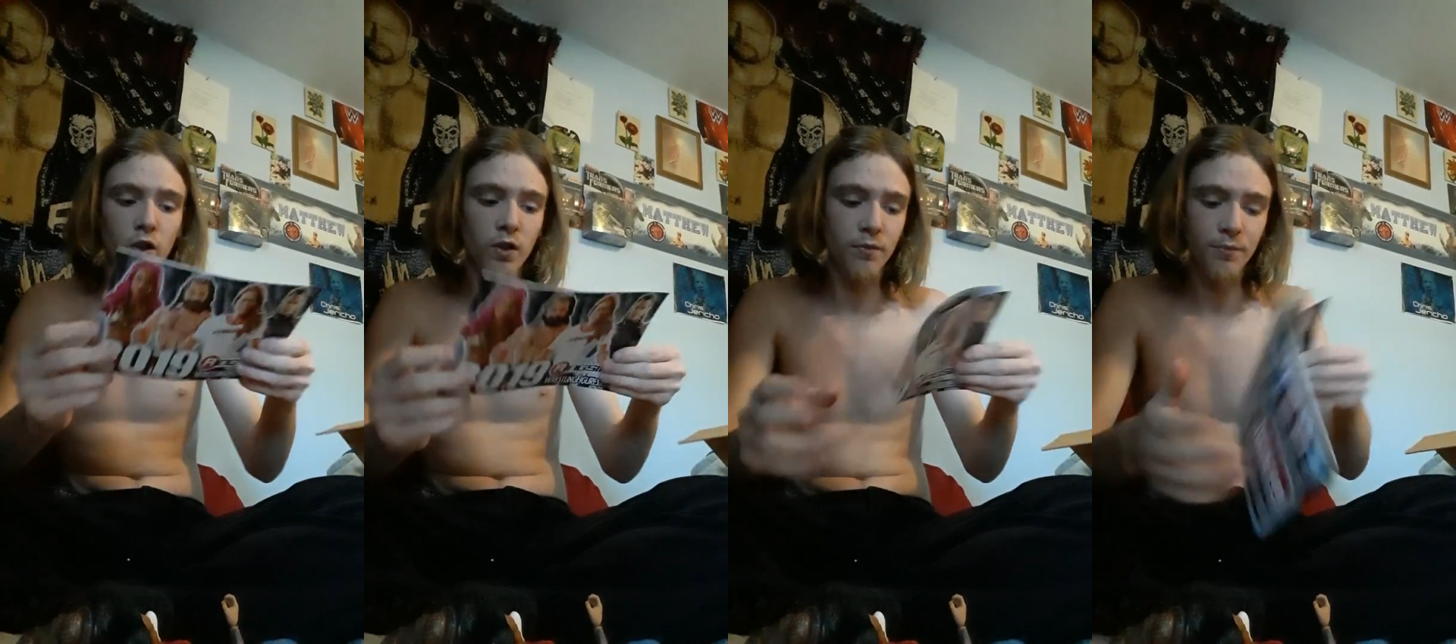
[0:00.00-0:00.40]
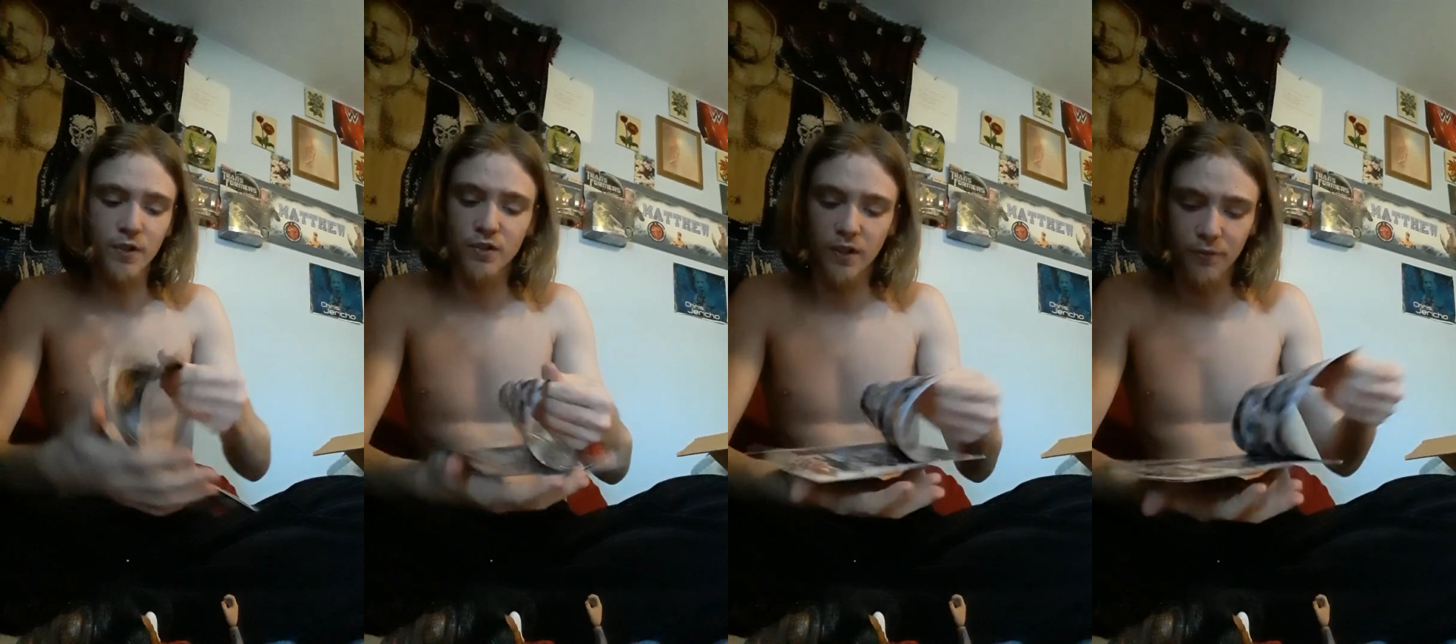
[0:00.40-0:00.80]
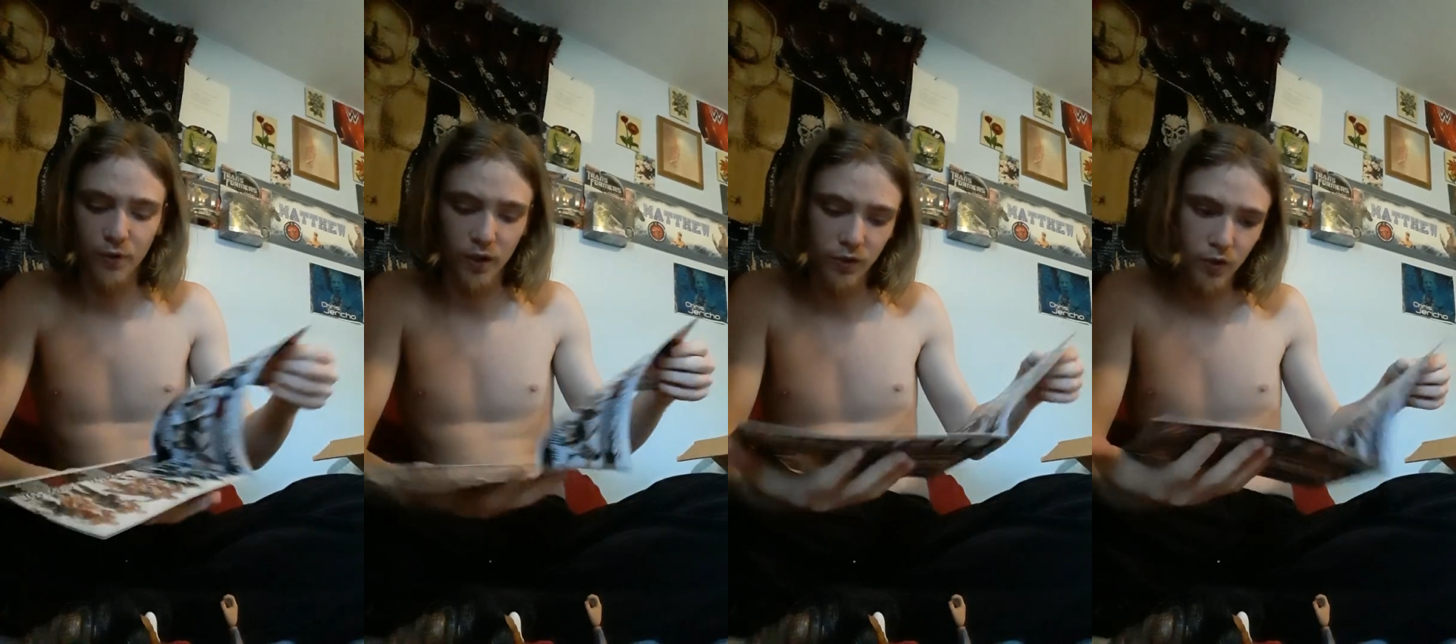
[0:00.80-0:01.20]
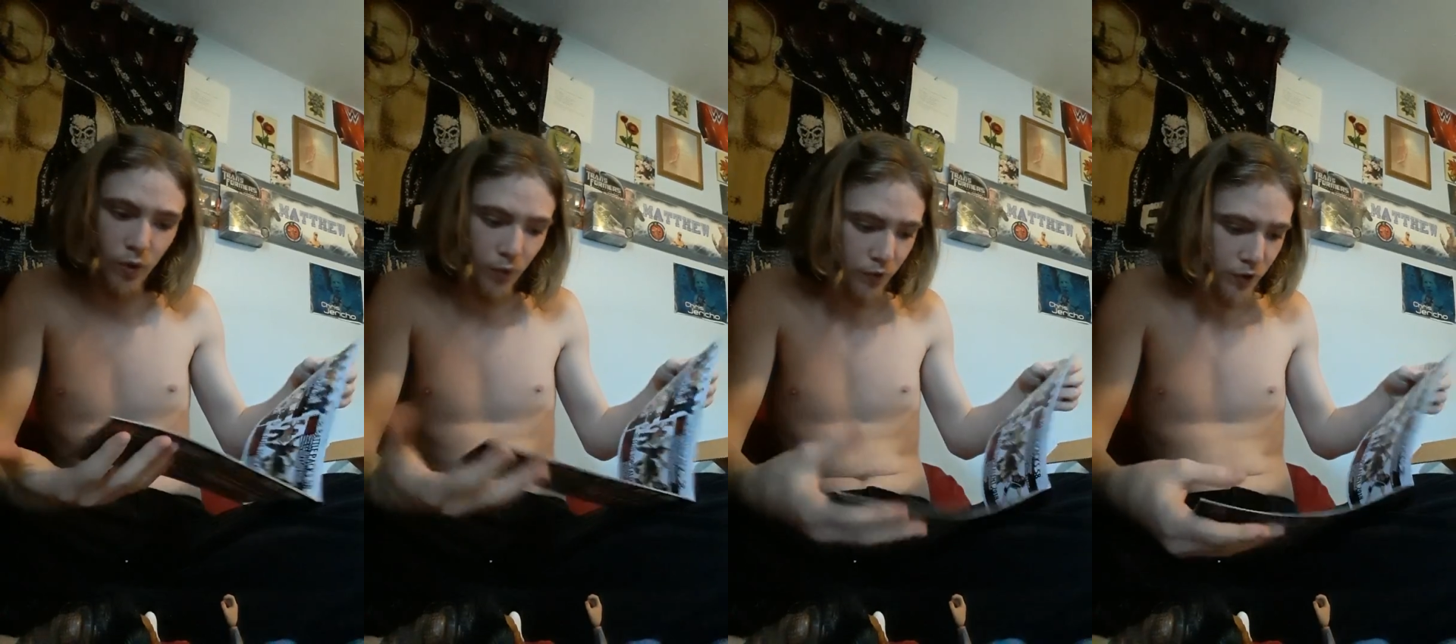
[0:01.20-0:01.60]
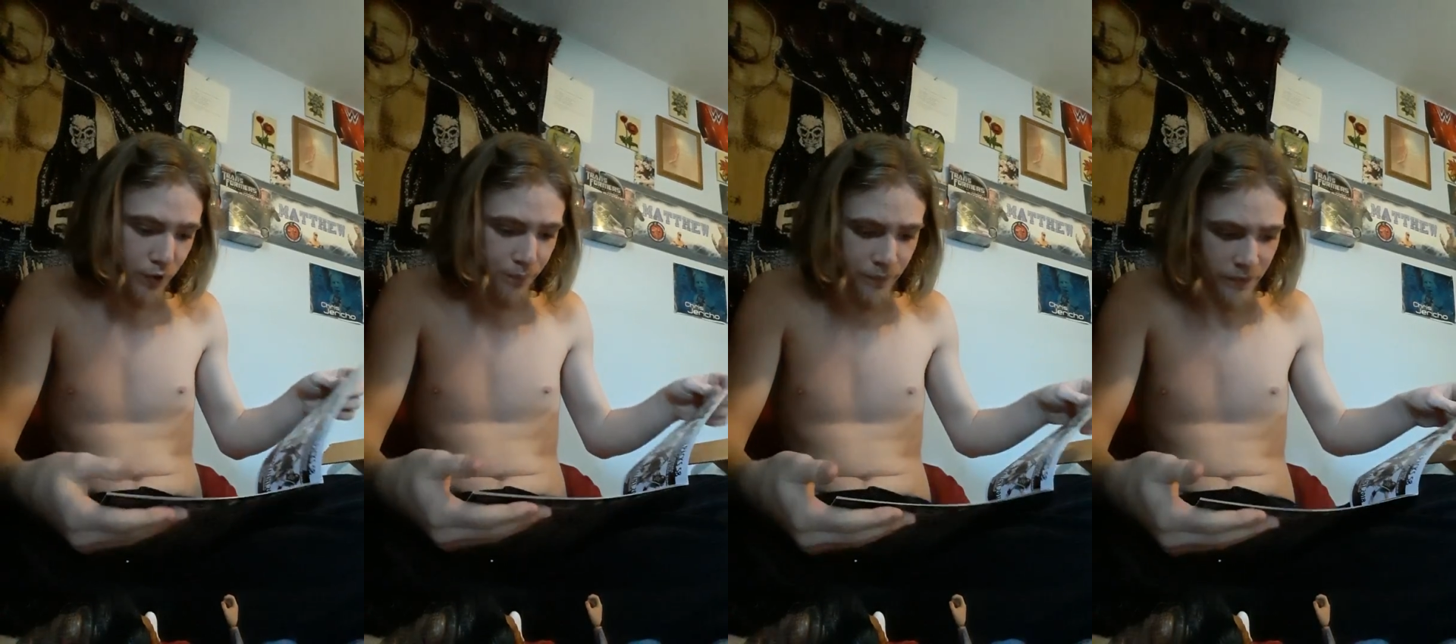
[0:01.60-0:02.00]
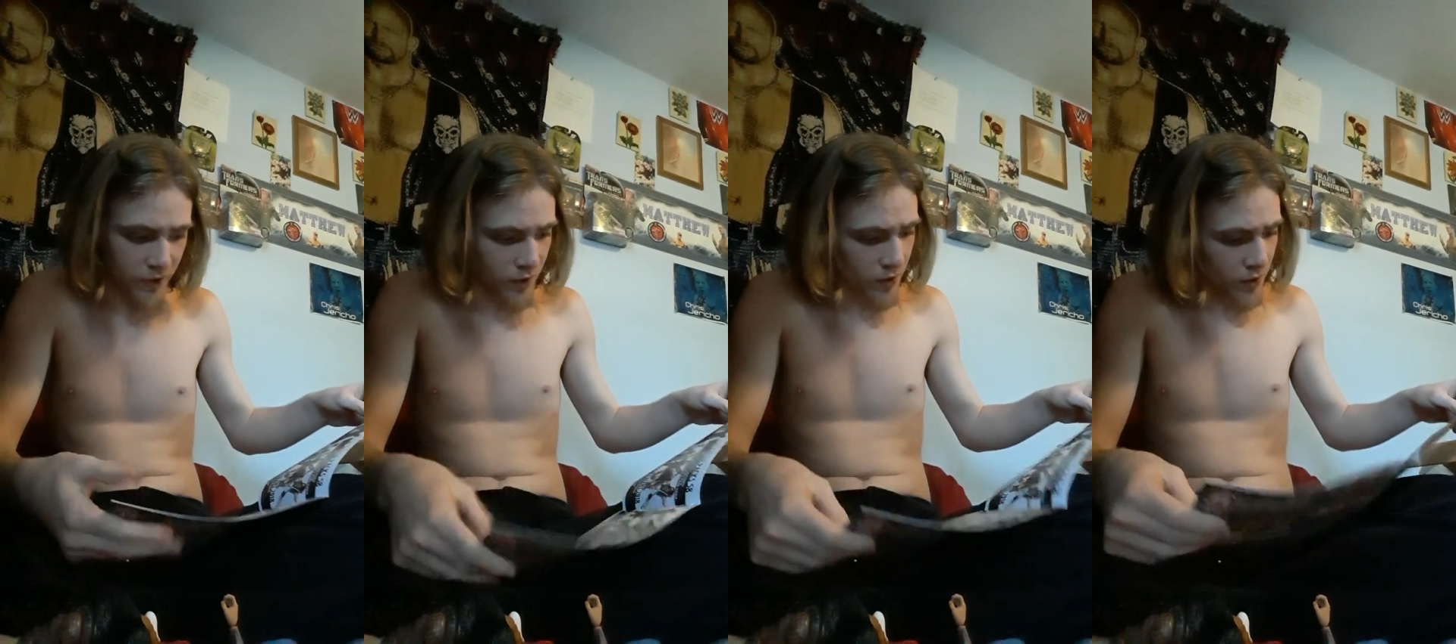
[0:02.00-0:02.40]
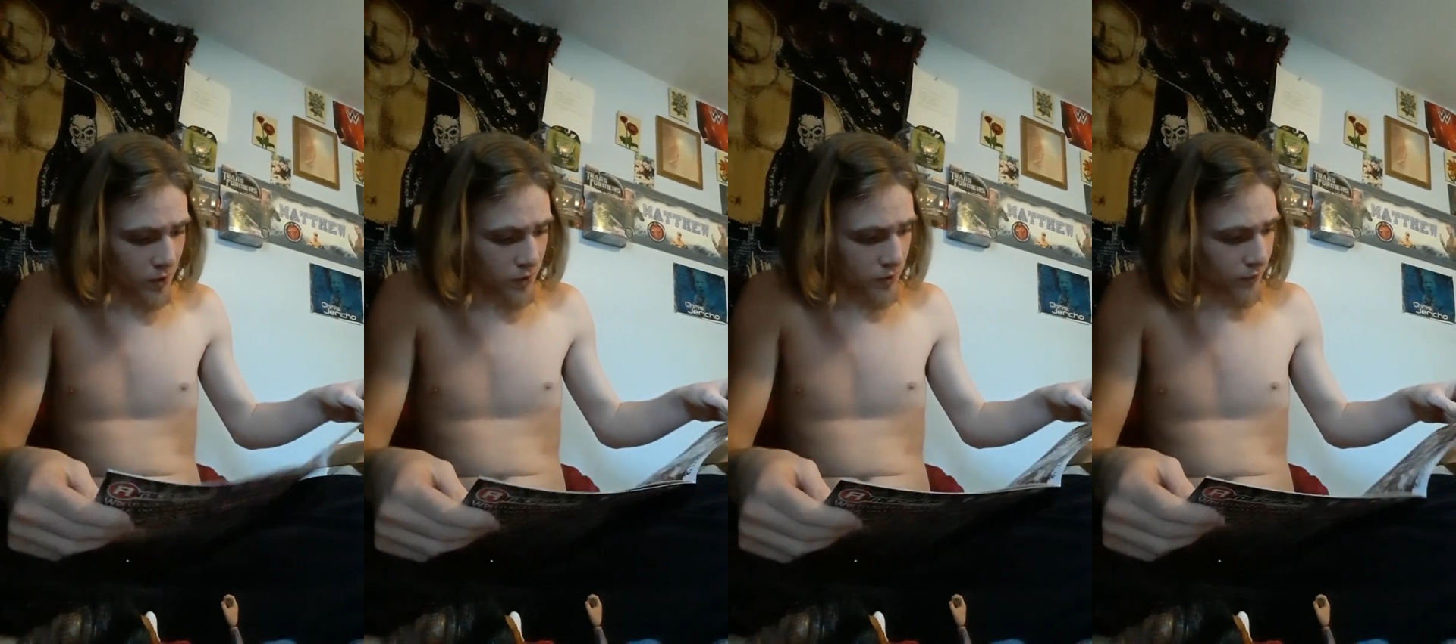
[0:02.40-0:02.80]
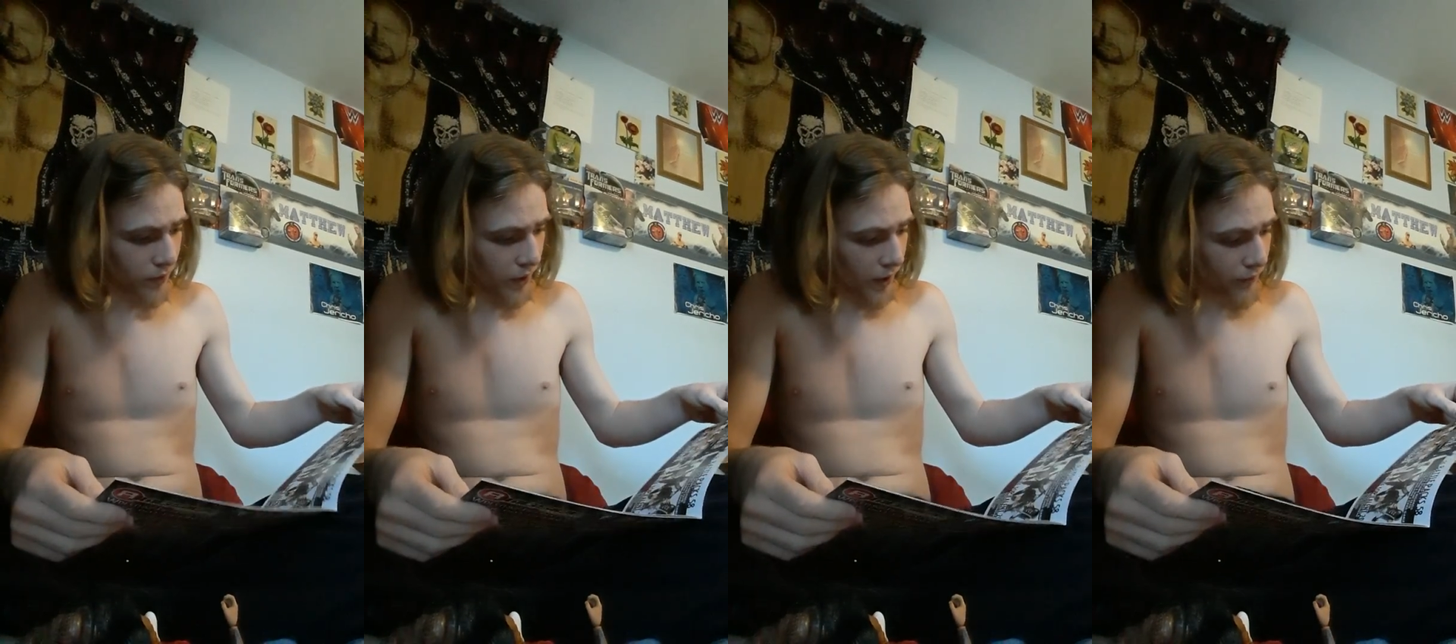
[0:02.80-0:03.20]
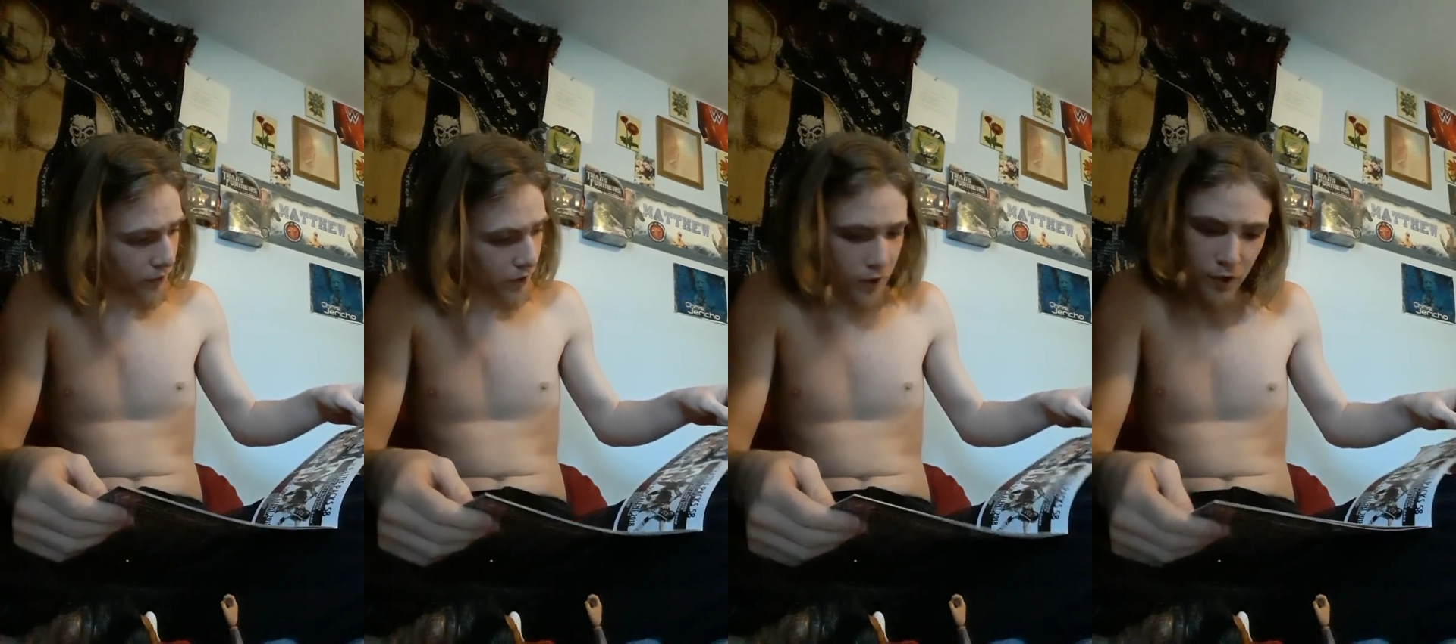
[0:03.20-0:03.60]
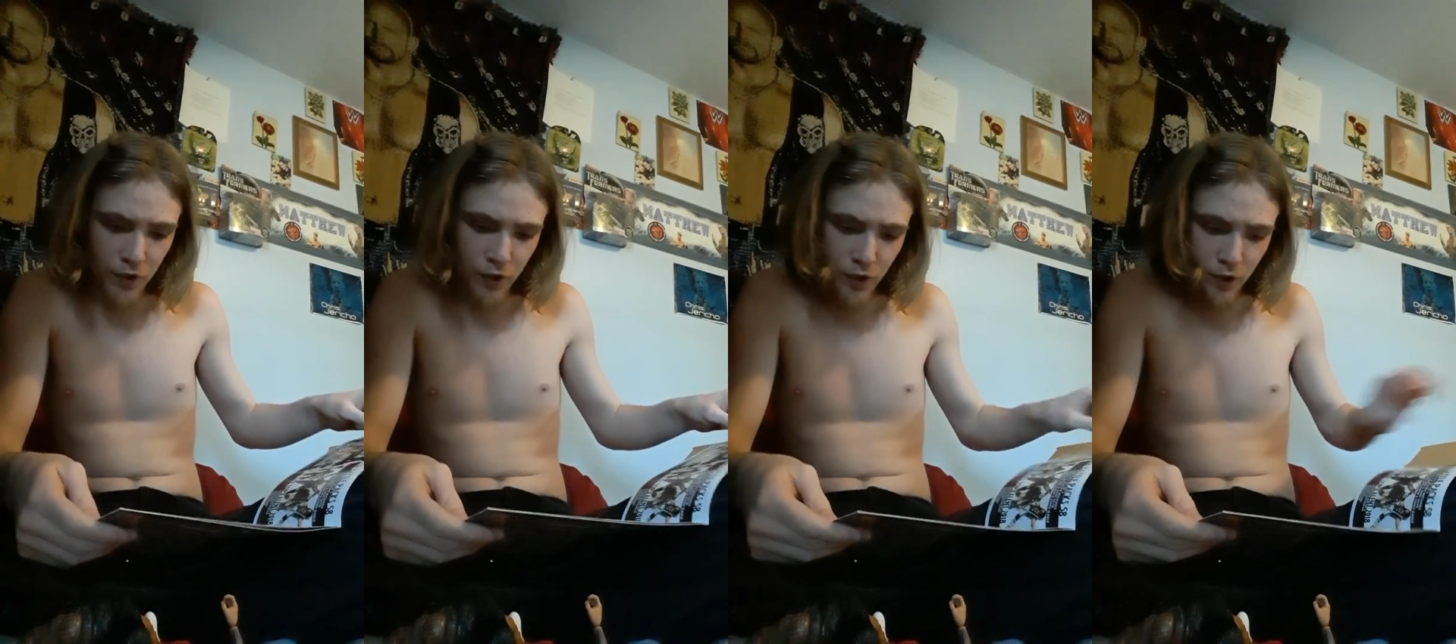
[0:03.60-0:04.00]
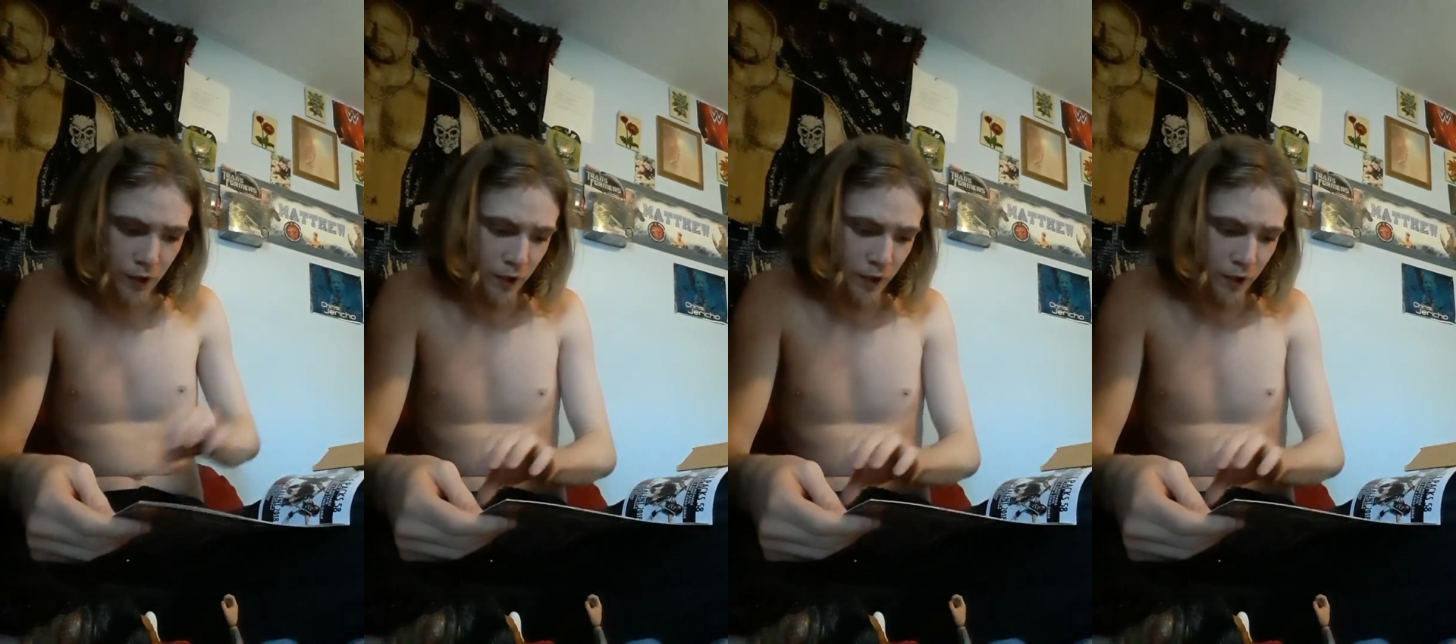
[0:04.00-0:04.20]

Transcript: because I forgot to go over it. See if they have it in here.